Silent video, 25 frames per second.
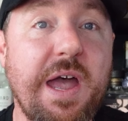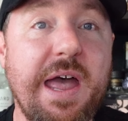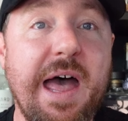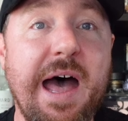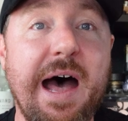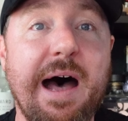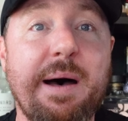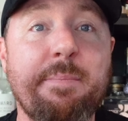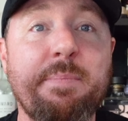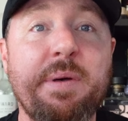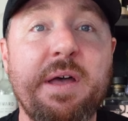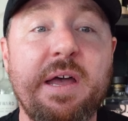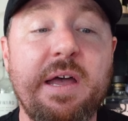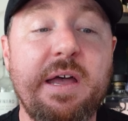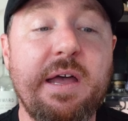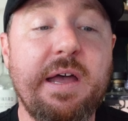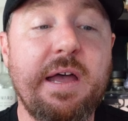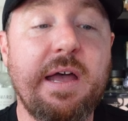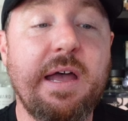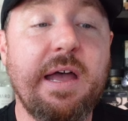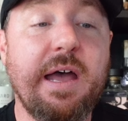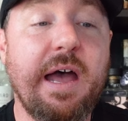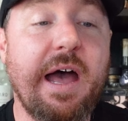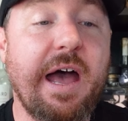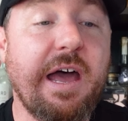
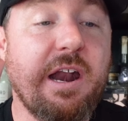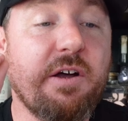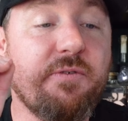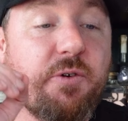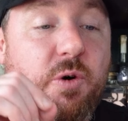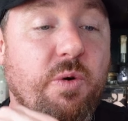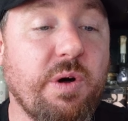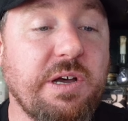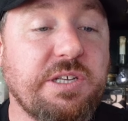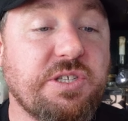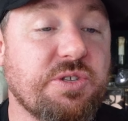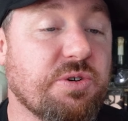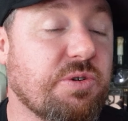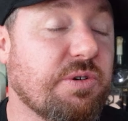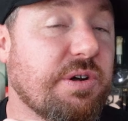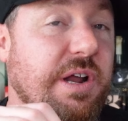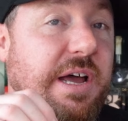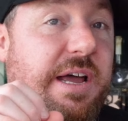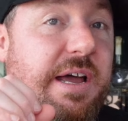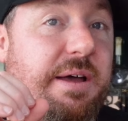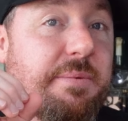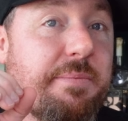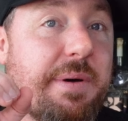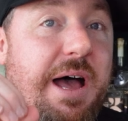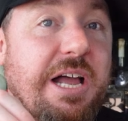And I've always
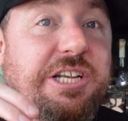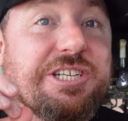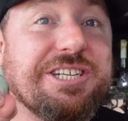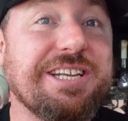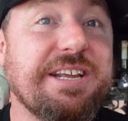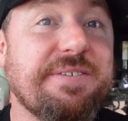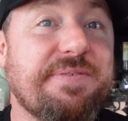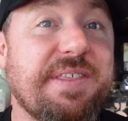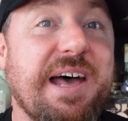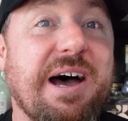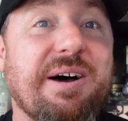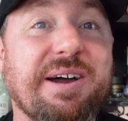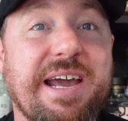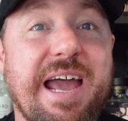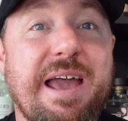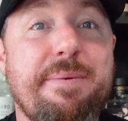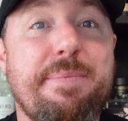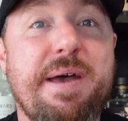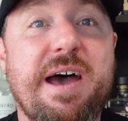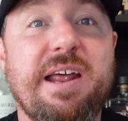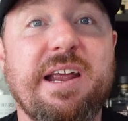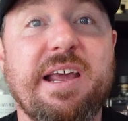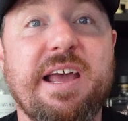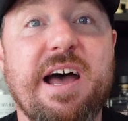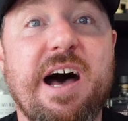thought, imagine if that
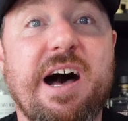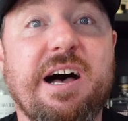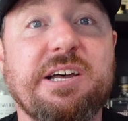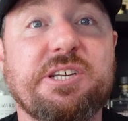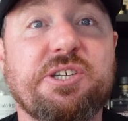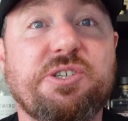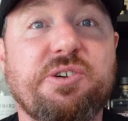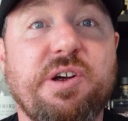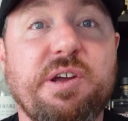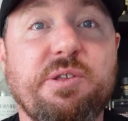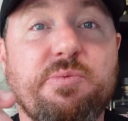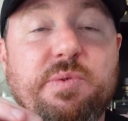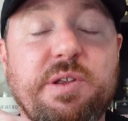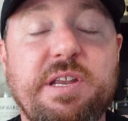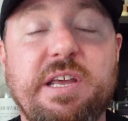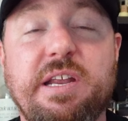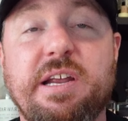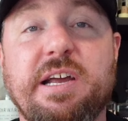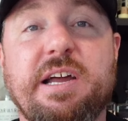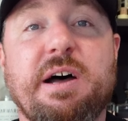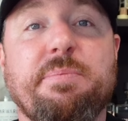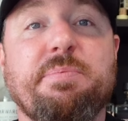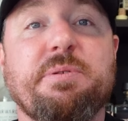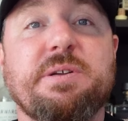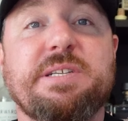came out of cask strength. We did
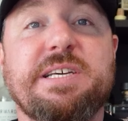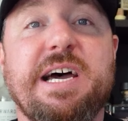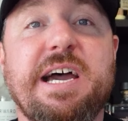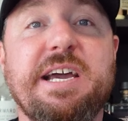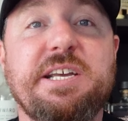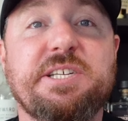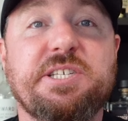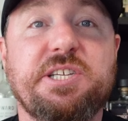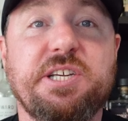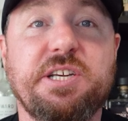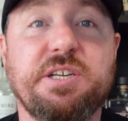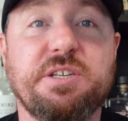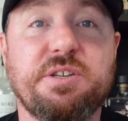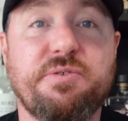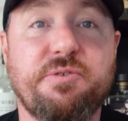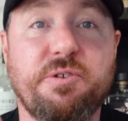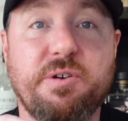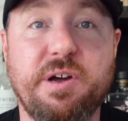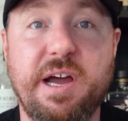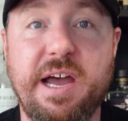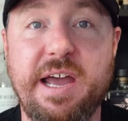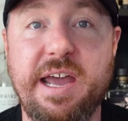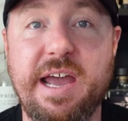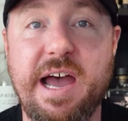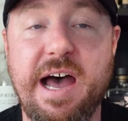a couple of tastings
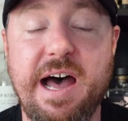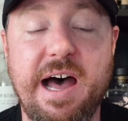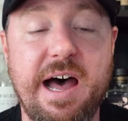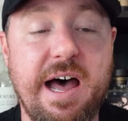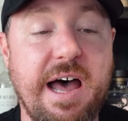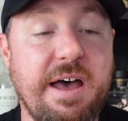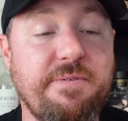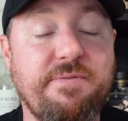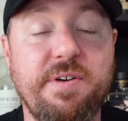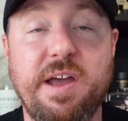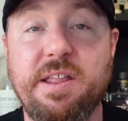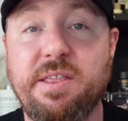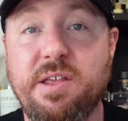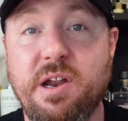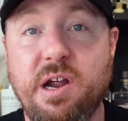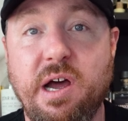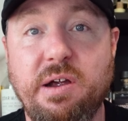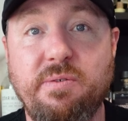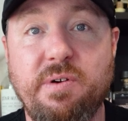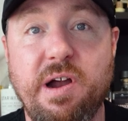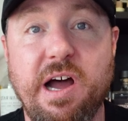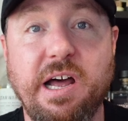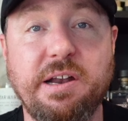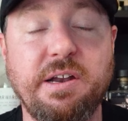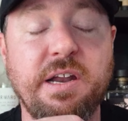for a event that I
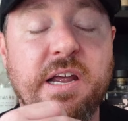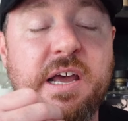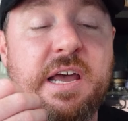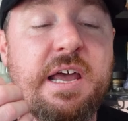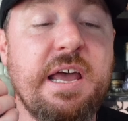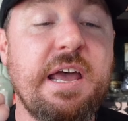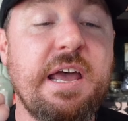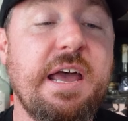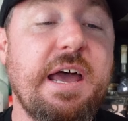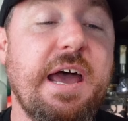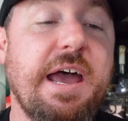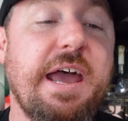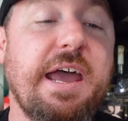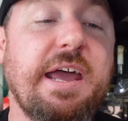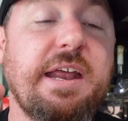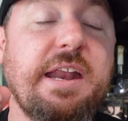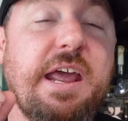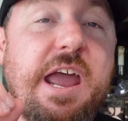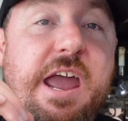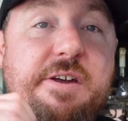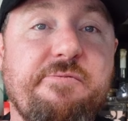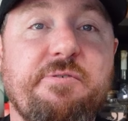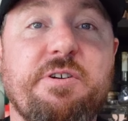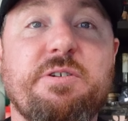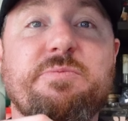run and
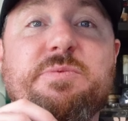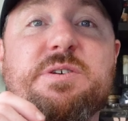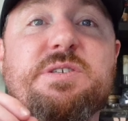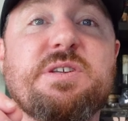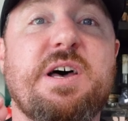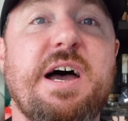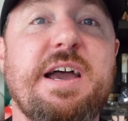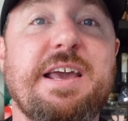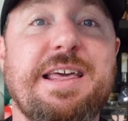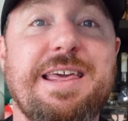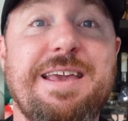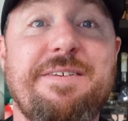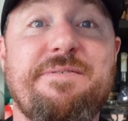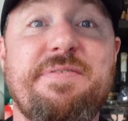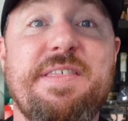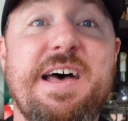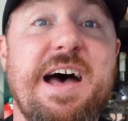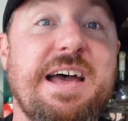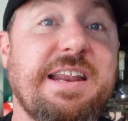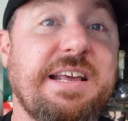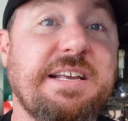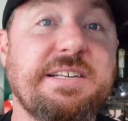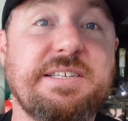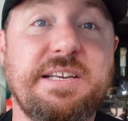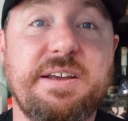everyone was like, if
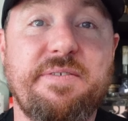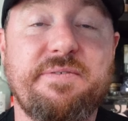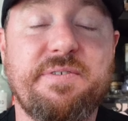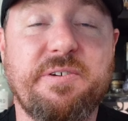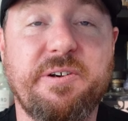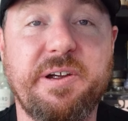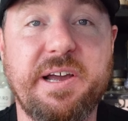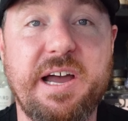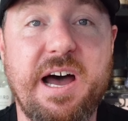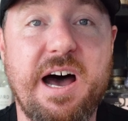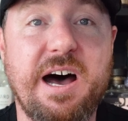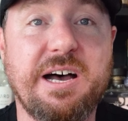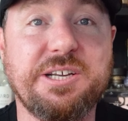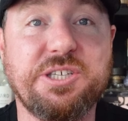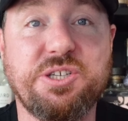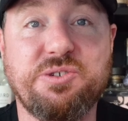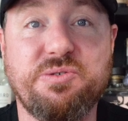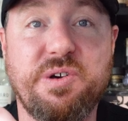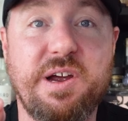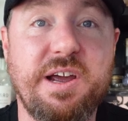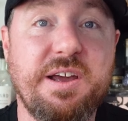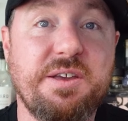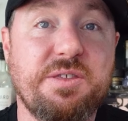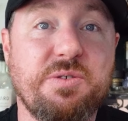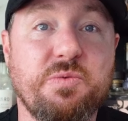that is it for cask
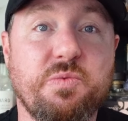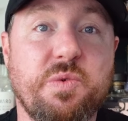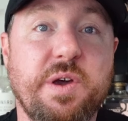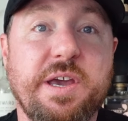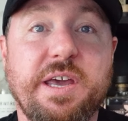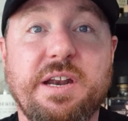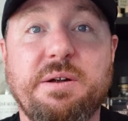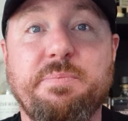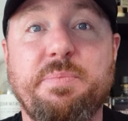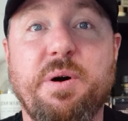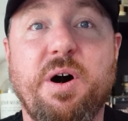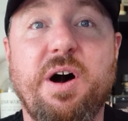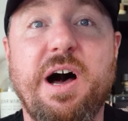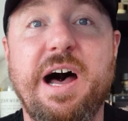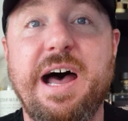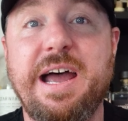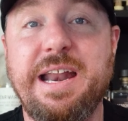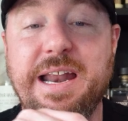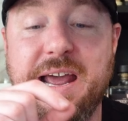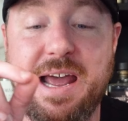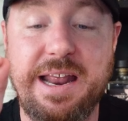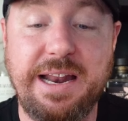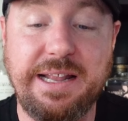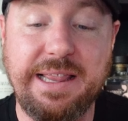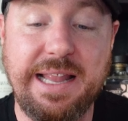strength, we're gonna buy
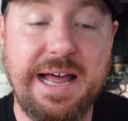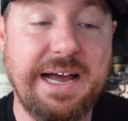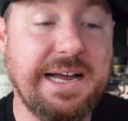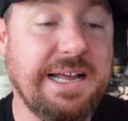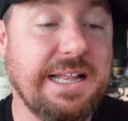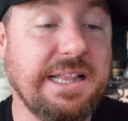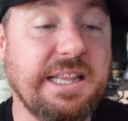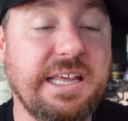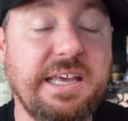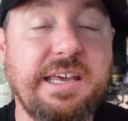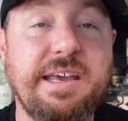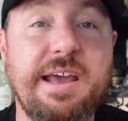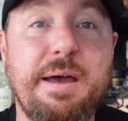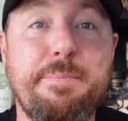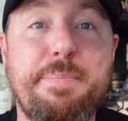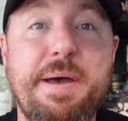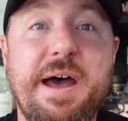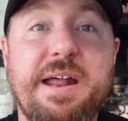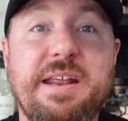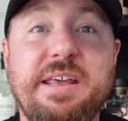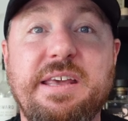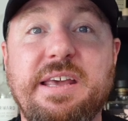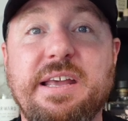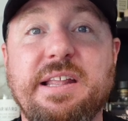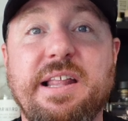it. And luckily,
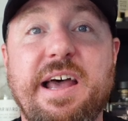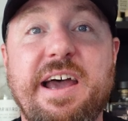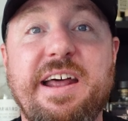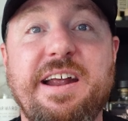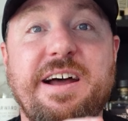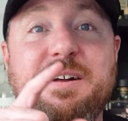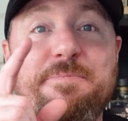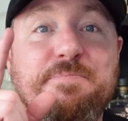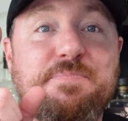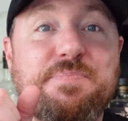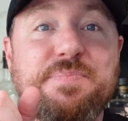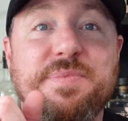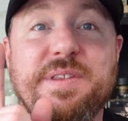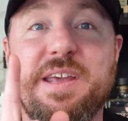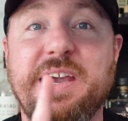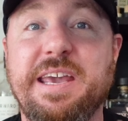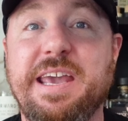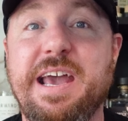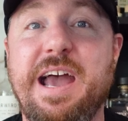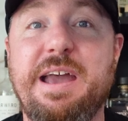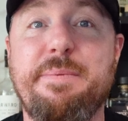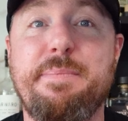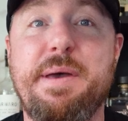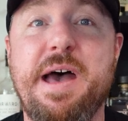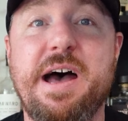about a year later, it
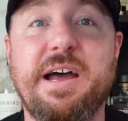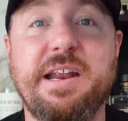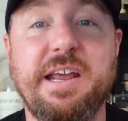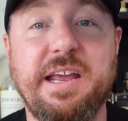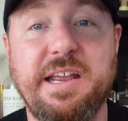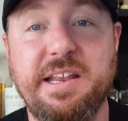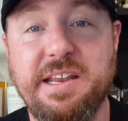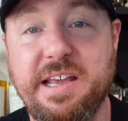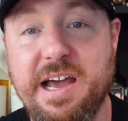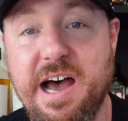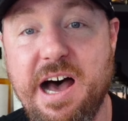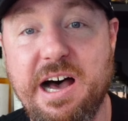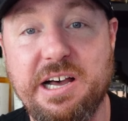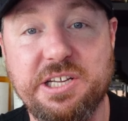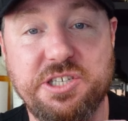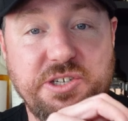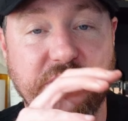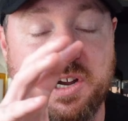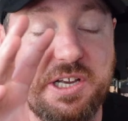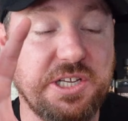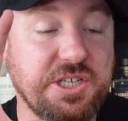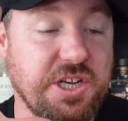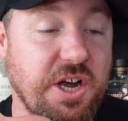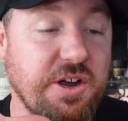came out in cask strength.